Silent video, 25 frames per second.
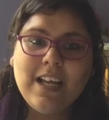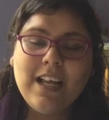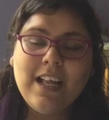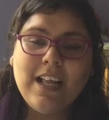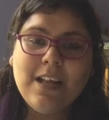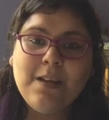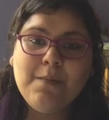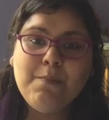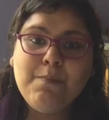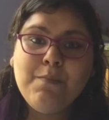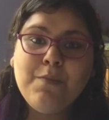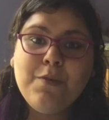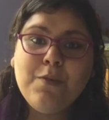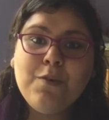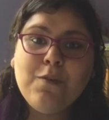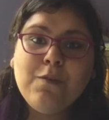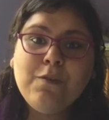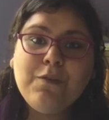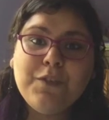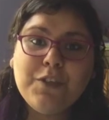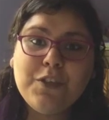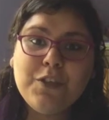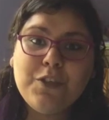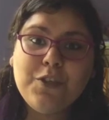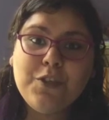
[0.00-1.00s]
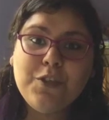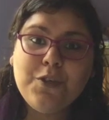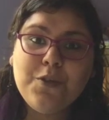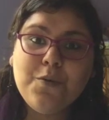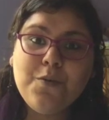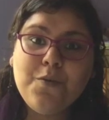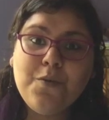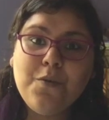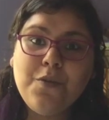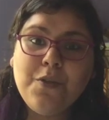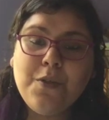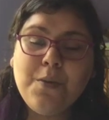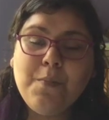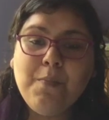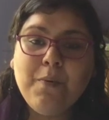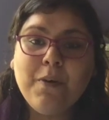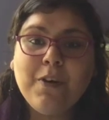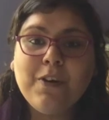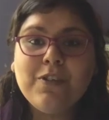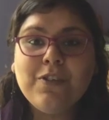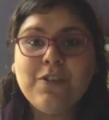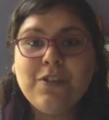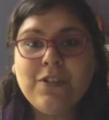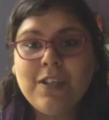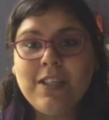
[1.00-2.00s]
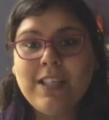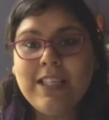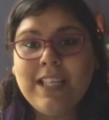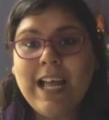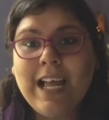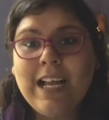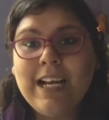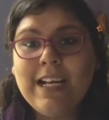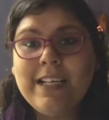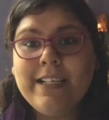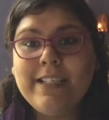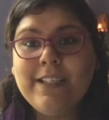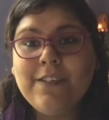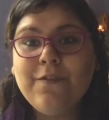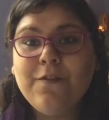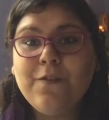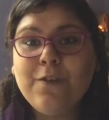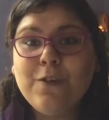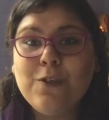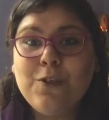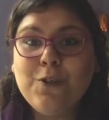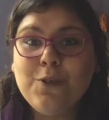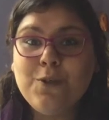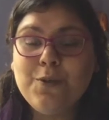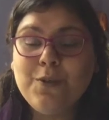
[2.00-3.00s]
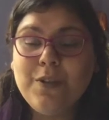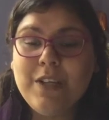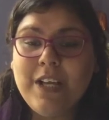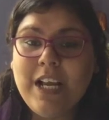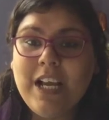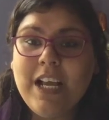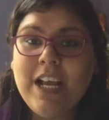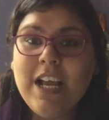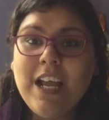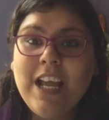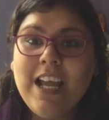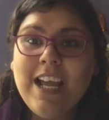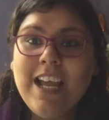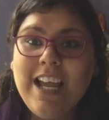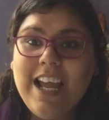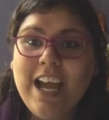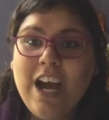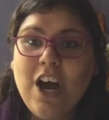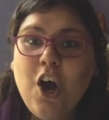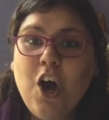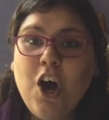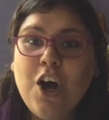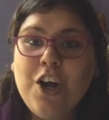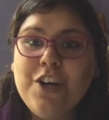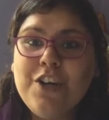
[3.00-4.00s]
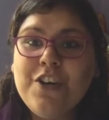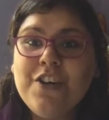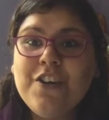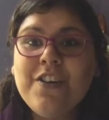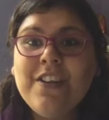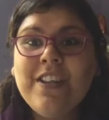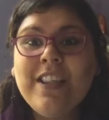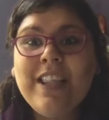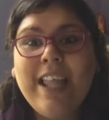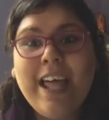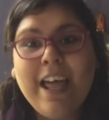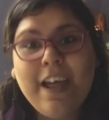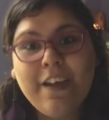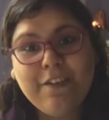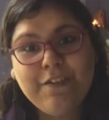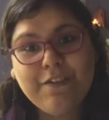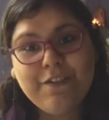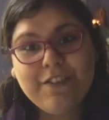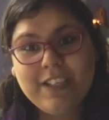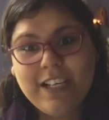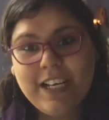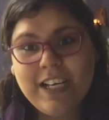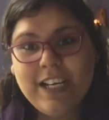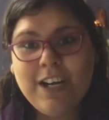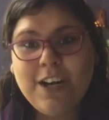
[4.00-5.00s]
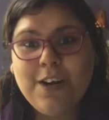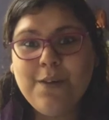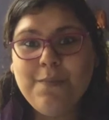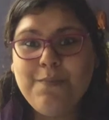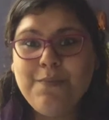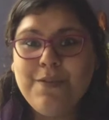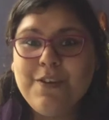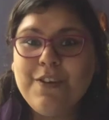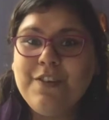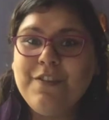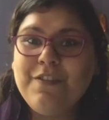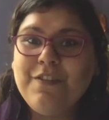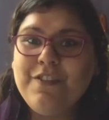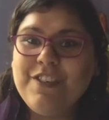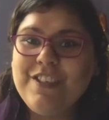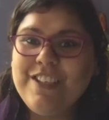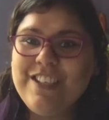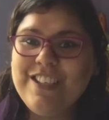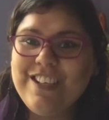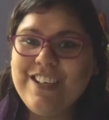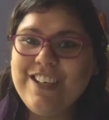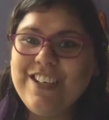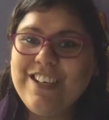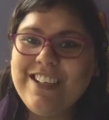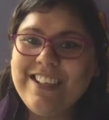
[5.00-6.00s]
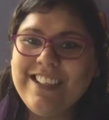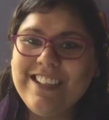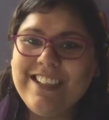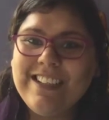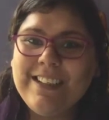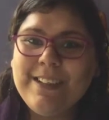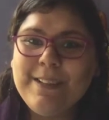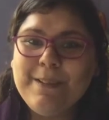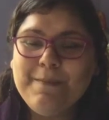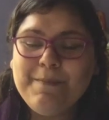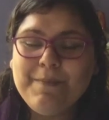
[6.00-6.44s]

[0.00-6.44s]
moves to the person that is virtually on your left in our beautiful circle.